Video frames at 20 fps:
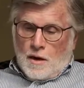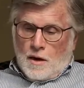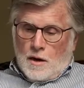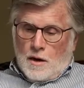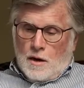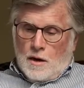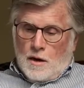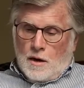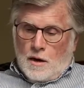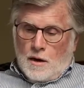
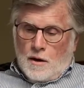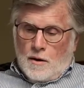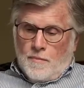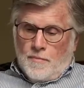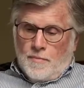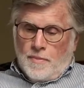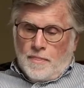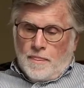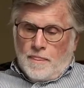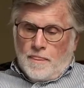
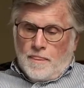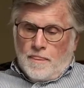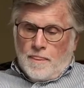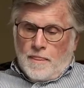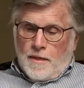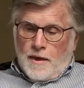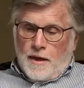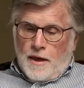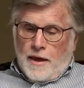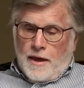
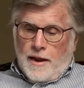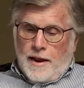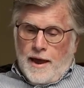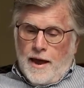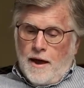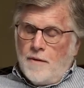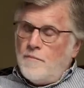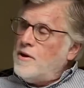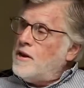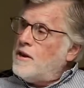And
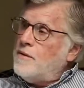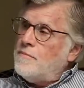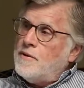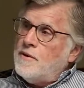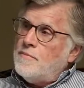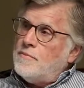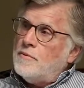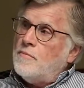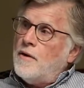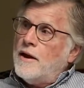how many
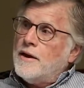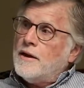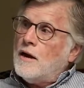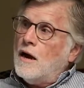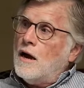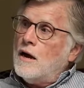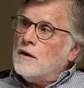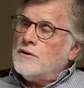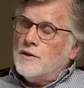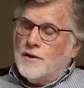people might
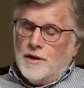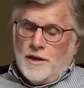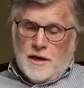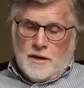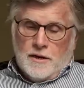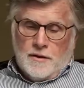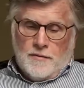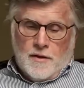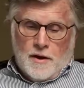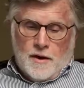
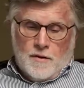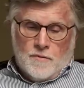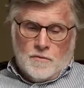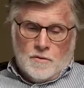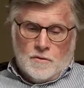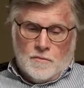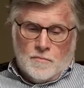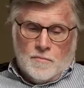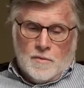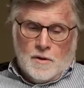congregate in that
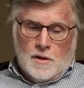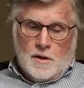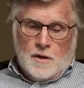room?